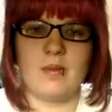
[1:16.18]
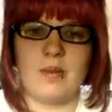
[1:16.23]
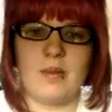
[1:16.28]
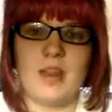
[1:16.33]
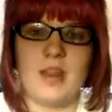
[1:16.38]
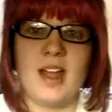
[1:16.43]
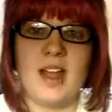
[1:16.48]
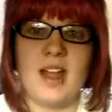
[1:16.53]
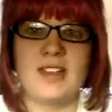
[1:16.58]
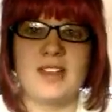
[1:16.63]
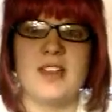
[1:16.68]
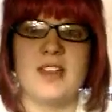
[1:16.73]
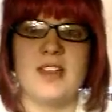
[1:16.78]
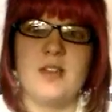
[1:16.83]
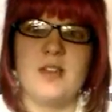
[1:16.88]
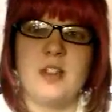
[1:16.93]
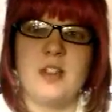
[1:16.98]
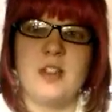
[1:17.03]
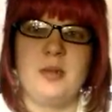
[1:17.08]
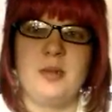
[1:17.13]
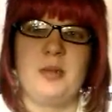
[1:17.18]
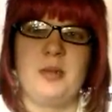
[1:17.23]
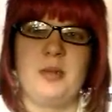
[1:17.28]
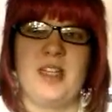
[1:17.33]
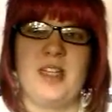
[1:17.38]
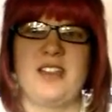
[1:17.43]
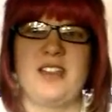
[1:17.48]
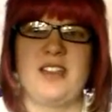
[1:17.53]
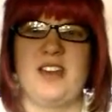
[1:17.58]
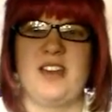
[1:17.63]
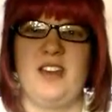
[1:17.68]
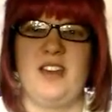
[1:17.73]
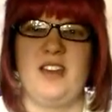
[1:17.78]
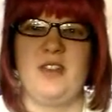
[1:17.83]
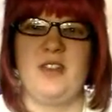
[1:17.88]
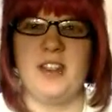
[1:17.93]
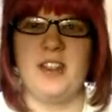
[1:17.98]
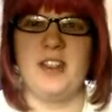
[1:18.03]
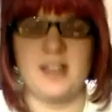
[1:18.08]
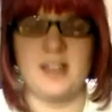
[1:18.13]
I discovered the book Bloodsucking
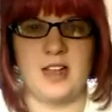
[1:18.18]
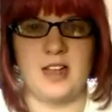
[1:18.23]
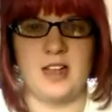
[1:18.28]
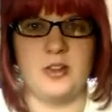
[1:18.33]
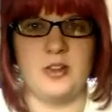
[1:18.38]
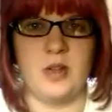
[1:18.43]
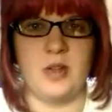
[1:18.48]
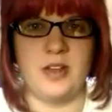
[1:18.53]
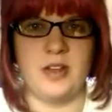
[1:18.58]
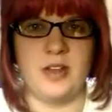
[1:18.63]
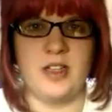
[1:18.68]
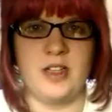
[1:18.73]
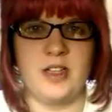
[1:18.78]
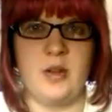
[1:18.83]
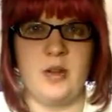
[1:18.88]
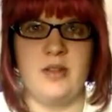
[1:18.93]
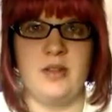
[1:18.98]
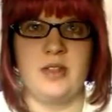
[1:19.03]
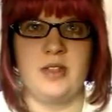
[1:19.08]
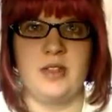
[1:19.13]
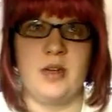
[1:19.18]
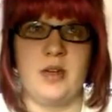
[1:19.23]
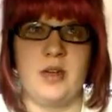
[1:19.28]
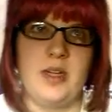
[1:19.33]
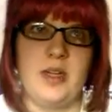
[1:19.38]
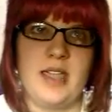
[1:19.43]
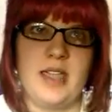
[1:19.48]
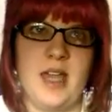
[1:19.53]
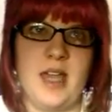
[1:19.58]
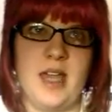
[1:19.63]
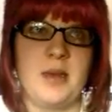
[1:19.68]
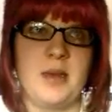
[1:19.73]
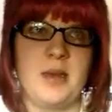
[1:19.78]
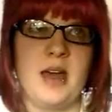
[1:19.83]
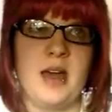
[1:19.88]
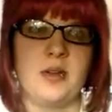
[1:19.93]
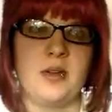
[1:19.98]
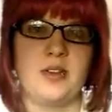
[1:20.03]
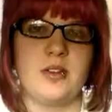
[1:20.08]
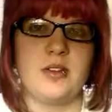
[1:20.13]
Fiends not too long ago, even though it came
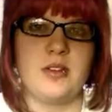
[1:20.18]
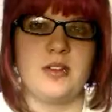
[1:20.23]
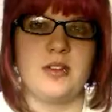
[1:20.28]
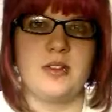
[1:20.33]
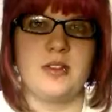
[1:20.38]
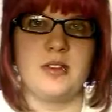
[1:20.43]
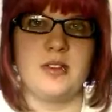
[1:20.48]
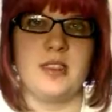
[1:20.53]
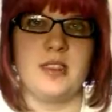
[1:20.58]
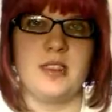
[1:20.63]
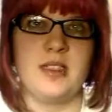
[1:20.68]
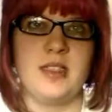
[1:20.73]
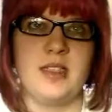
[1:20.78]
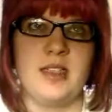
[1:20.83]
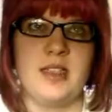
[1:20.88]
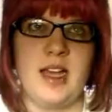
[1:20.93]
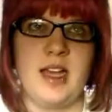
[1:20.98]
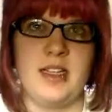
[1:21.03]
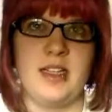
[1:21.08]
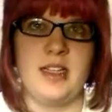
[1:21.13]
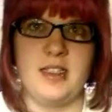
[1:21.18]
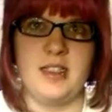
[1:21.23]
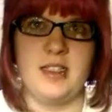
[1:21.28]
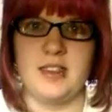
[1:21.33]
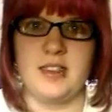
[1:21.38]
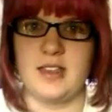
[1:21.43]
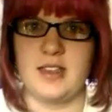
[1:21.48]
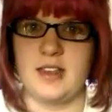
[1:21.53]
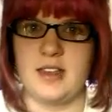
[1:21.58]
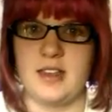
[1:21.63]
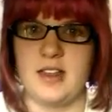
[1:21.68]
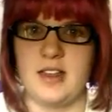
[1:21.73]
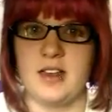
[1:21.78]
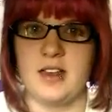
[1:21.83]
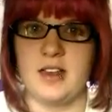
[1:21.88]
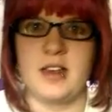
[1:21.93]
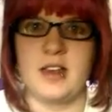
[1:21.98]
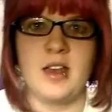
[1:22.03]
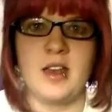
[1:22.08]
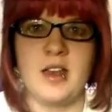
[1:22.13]
out in the 90s, I
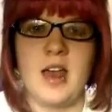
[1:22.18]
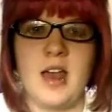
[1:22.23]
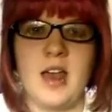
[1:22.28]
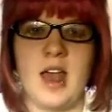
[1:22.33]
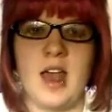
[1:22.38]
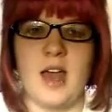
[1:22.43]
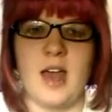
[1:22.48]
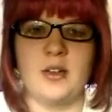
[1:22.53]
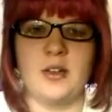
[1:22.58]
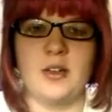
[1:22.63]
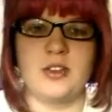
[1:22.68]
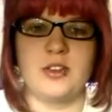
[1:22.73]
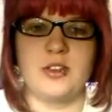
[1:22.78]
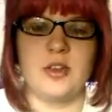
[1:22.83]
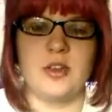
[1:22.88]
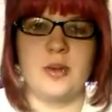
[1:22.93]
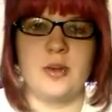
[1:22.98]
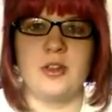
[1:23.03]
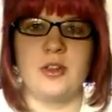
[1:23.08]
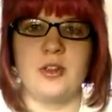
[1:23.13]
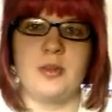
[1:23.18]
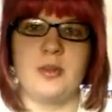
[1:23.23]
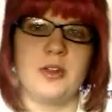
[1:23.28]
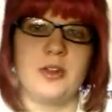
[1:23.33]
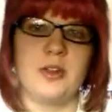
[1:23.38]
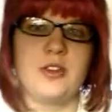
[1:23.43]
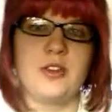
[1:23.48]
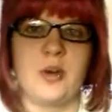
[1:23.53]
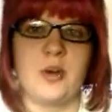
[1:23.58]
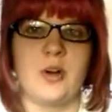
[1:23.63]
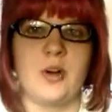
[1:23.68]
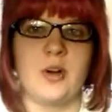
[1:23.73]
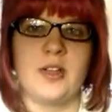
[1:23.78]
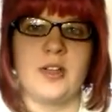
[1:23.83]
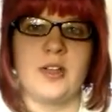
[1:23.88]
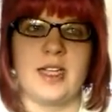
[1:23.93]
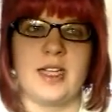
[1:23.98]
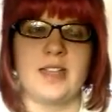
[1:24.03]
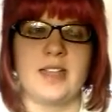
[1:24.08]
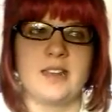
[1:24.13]
think. I was just going through the bookstore
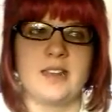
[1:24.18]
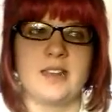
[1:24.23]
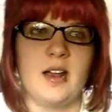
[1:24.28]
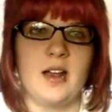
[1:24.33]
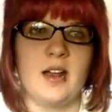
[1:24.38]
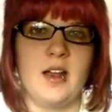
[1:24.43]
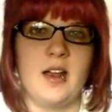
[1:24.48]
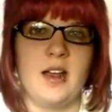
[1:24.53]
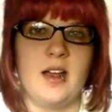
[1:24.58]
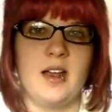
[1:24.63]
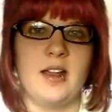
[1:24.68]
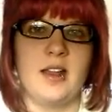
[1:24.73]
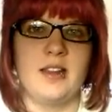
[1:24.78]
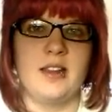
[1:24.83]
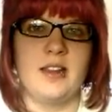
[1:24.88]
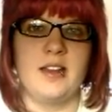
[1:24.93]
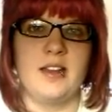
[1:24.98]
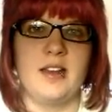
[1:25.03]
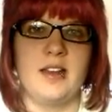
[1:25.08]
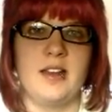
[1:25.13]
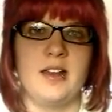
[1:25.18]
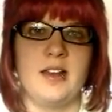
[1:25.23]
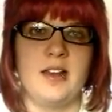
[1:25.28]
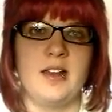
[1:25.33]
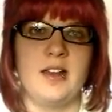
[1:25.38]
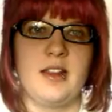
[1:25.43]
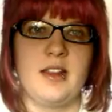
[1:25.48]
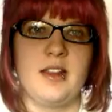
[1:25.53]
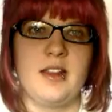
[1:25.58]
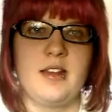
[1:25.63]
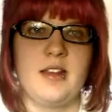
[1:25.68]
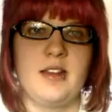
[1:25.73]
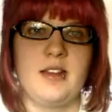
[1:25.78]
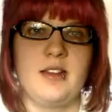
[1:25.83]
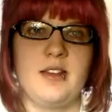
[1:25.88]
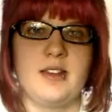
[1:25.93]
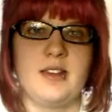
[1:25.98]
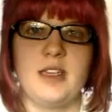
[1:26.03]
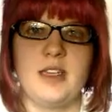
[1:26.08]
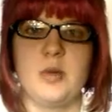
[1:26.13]
and I saw the
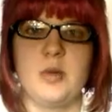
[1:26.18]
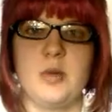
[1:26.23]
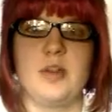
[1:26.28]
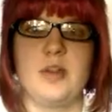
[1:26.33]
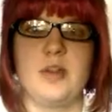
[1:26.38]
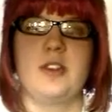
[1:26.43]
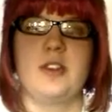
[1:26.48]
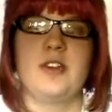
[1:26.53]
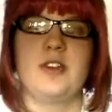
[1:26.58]
sequel